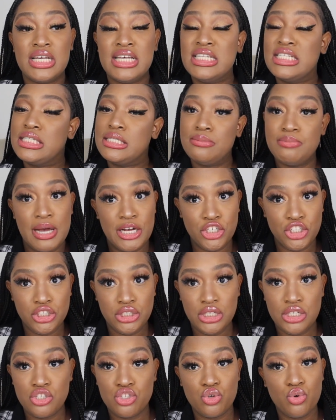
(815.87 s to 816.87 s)

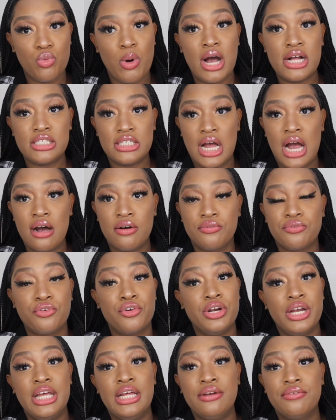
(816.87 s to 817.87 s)
especially to watch out
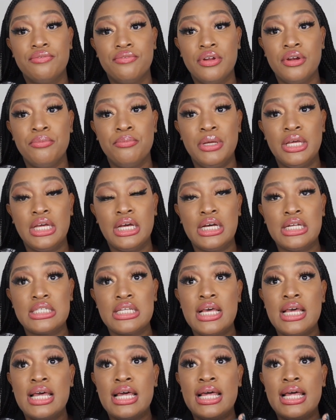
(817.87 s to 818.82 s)
for an infant, because